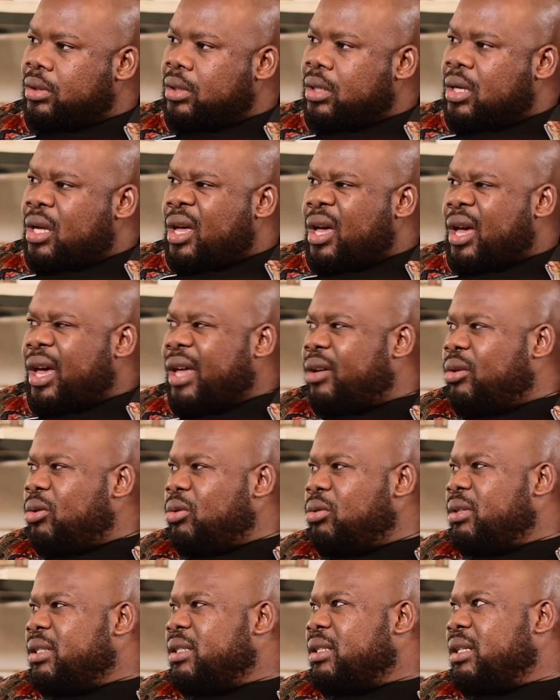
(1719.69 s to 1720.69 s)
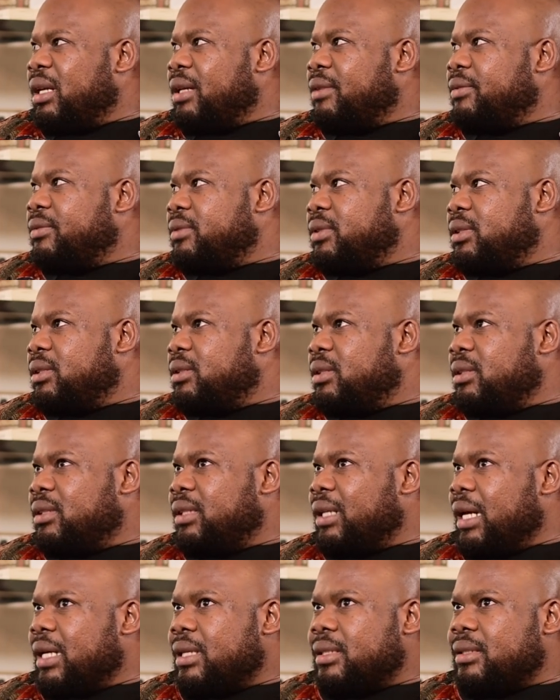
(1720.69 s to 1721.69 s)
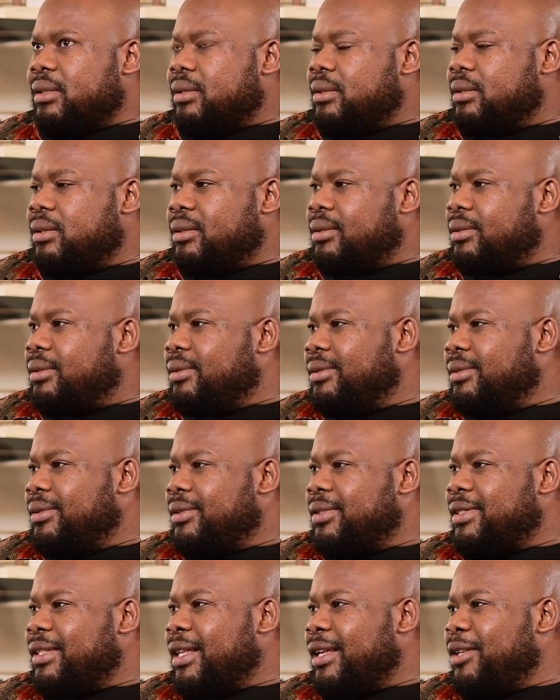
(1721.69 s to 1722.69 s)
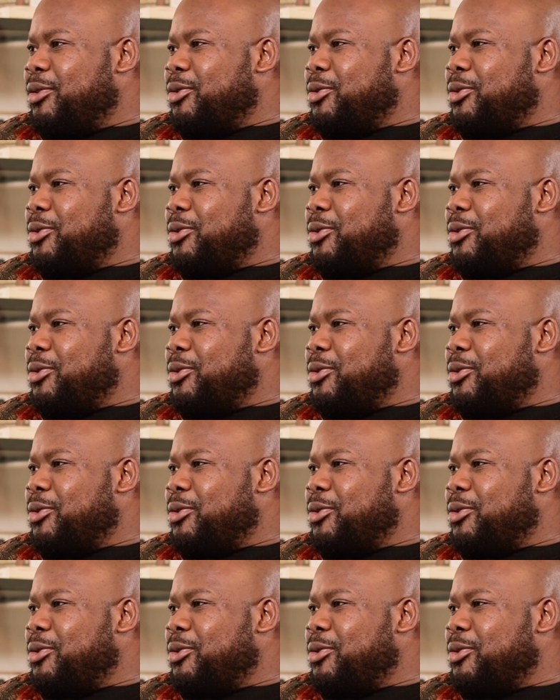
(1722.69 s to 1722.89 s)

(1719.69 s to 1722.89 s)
okay i always loved the glass style.